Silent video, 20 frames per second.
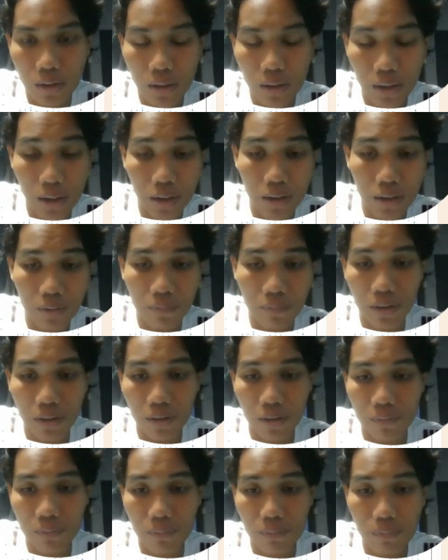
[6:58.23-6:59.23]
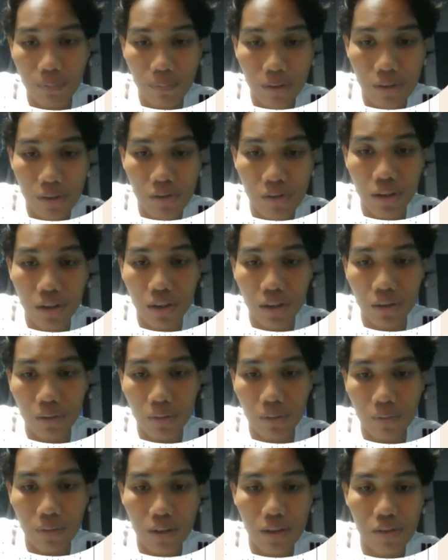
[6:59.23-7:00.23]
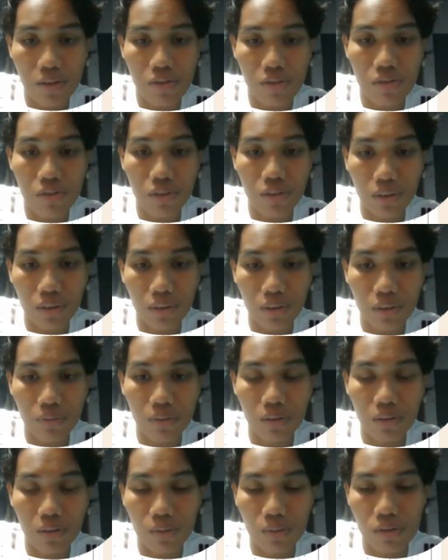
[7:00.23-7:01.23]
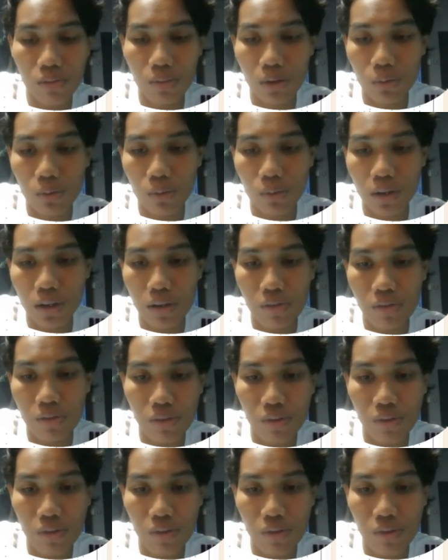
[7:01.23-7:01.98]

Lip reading: The 95% confidence interval was between